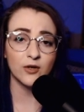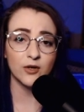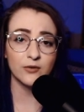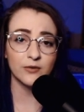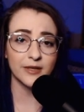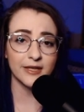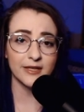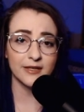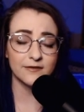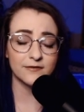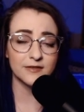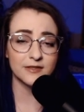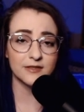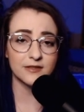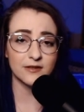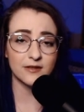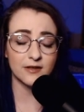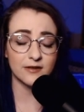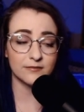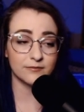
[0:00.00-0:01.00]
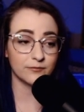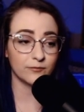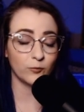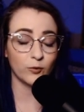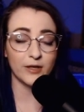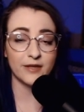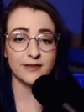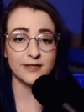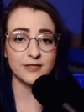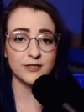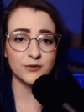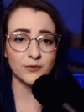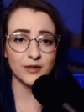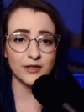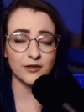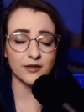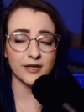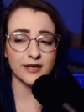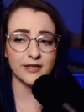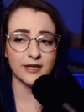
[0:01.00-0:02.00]
own GIFs within
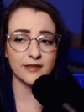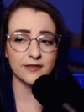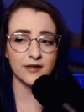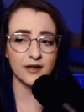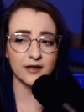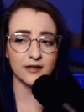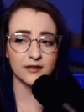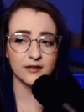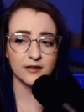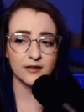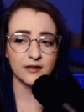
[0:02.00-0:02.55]
Twitter, and I thought,